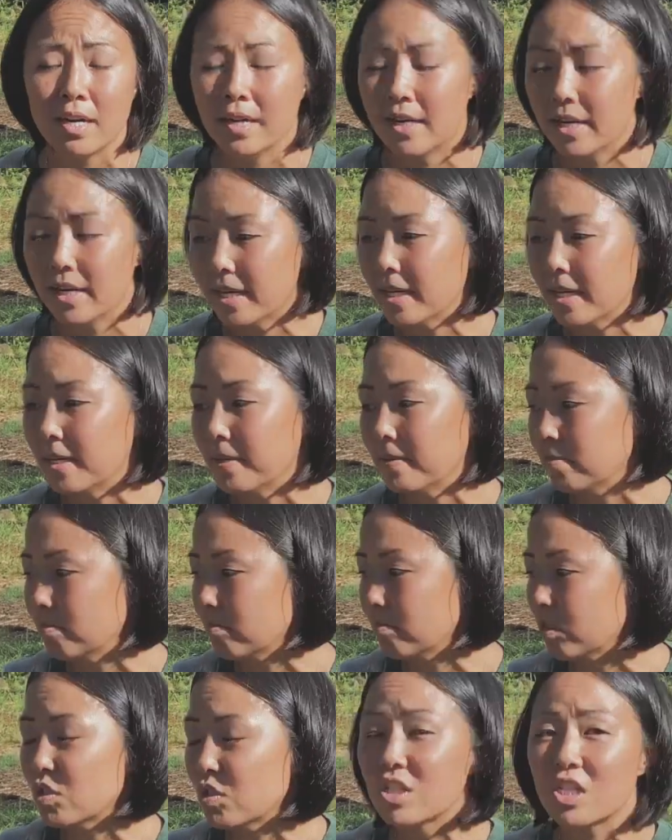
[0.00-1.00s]

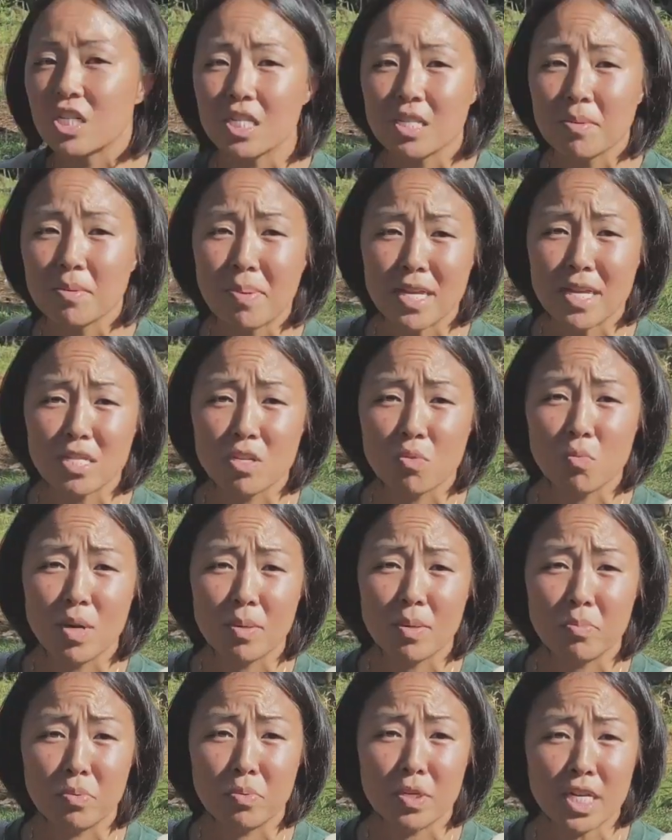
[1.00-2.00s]
So it just depends on
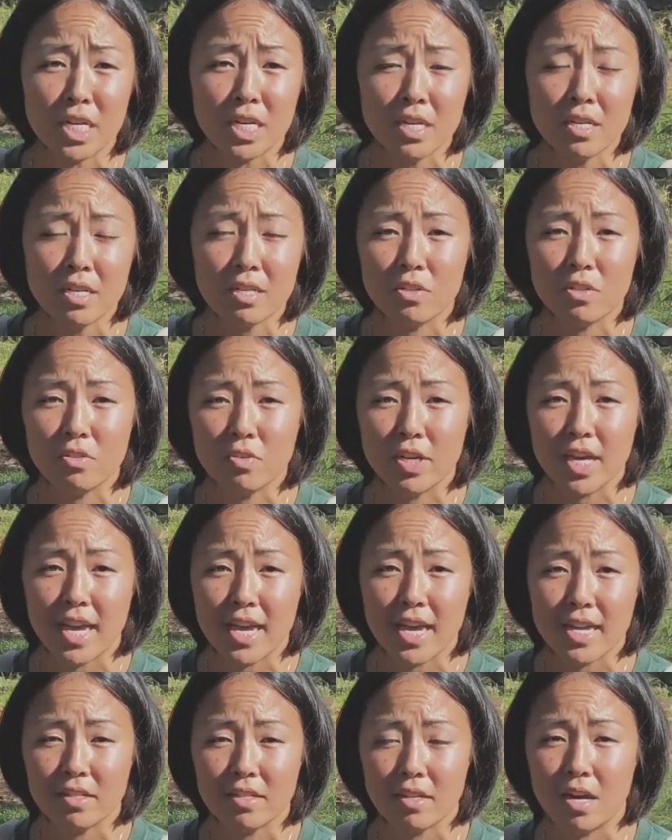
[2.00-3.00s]
what breed you
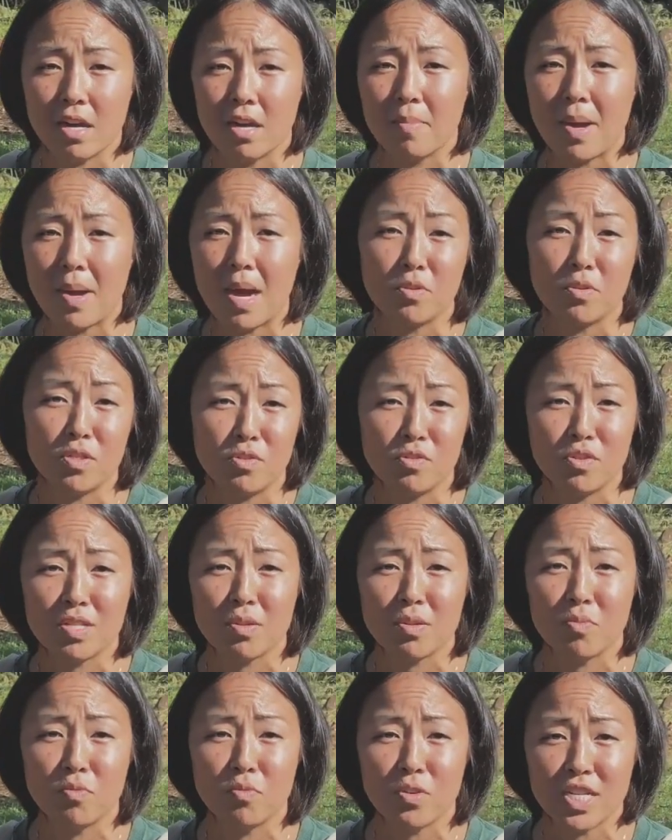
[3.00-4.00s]
get. I would do
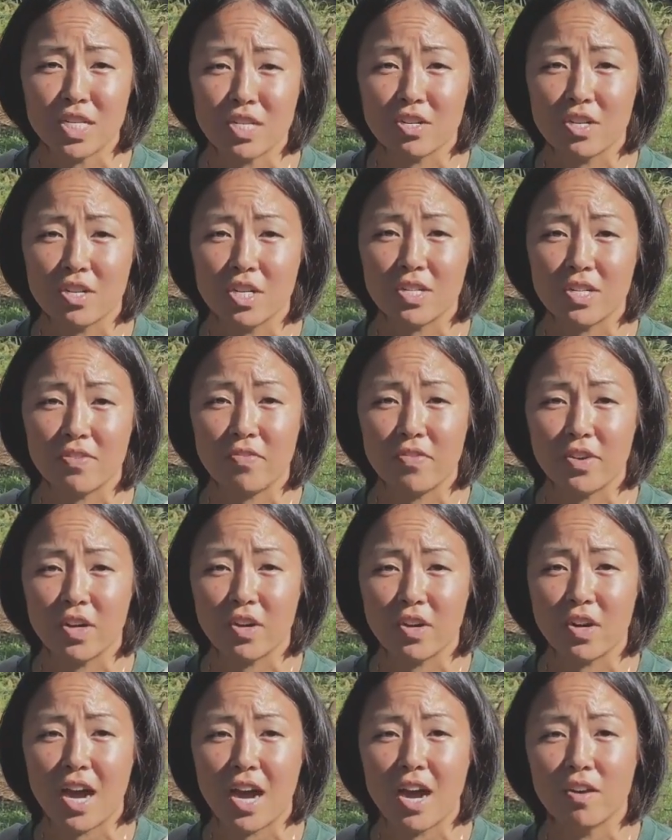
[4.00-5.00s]
some research and
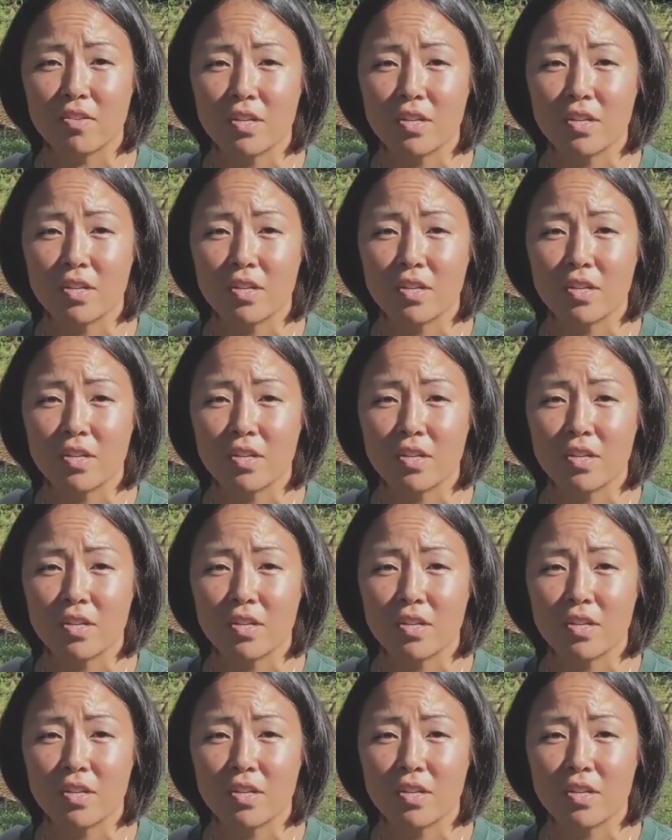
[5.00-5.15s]
figure out